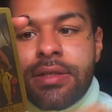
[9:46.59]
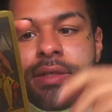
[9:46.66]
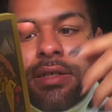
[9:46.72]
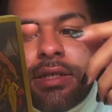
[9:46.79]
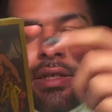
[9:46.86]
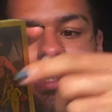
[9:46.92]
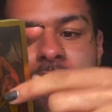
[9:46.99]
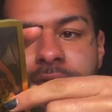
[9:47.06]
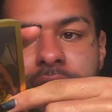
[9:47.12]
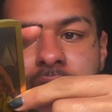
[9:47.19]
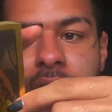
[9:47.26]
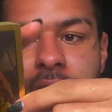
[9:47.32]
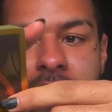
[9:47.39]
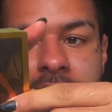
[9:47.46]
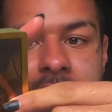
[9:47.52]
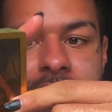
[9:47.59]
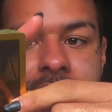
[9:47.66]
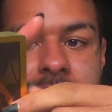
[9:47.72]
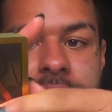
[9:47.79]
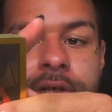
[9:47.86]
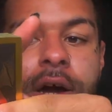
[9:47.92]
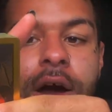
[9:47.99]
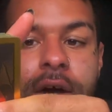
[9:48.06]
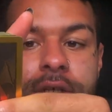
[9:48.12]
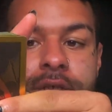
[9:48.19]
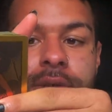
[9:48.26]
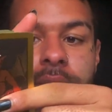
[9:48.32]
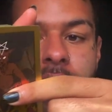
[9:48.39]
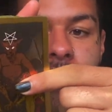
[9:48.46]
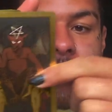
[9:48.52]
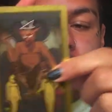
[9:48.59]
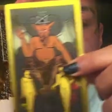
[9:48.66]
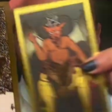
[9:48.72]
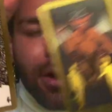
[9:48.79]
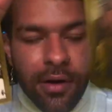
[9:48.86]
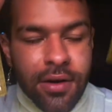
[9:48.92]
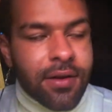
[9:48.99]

this devil card, it just caught you off guard.